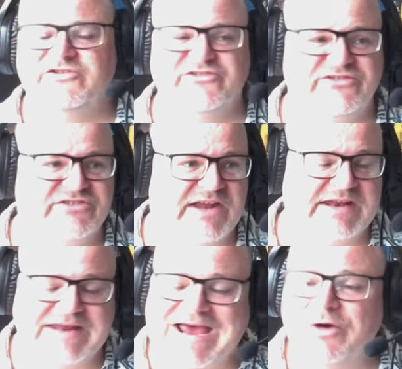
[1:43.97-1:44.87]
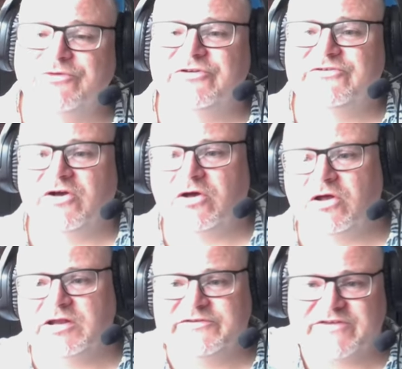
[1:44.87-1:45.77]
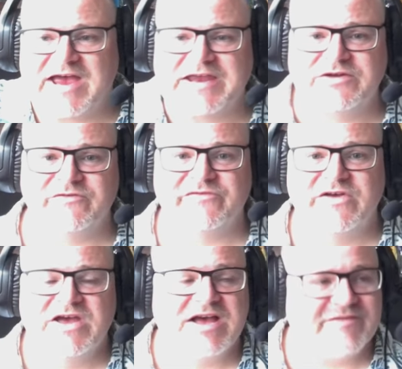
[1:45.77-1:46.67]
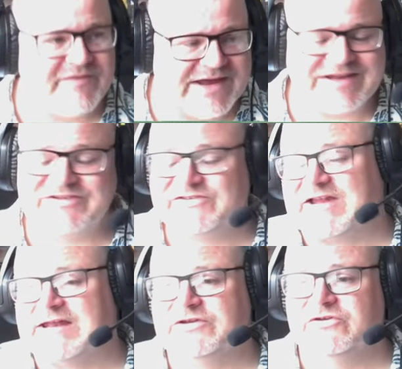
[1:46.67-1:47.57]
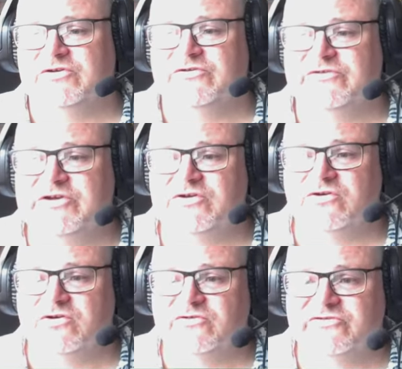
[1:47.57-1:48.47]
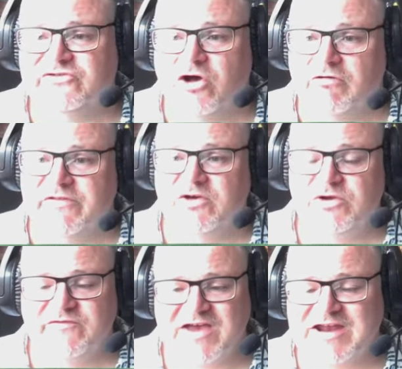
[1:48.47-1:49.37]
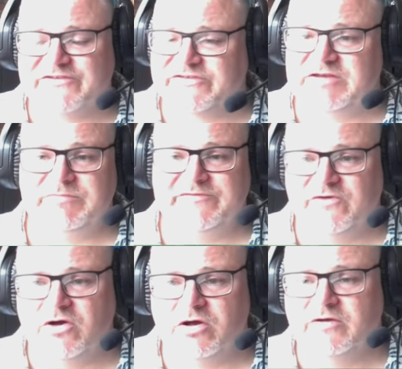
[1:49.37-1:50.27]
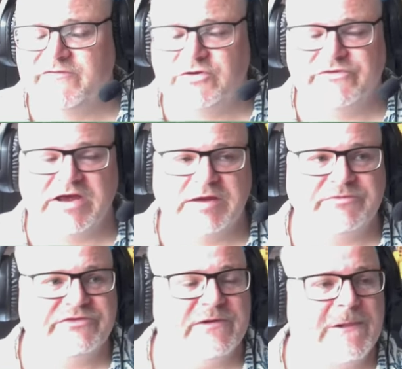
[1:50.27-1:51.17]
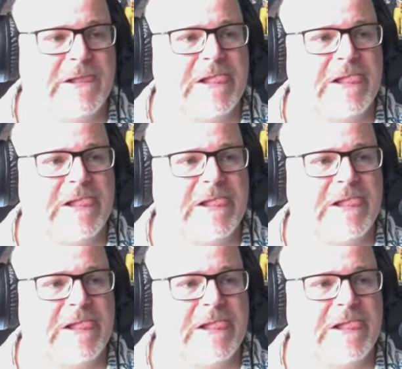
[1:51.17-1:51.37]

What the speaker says: It doesn't stand out at all. It's kind of a fairly standard, you know, story that you've kind of seen before a few times.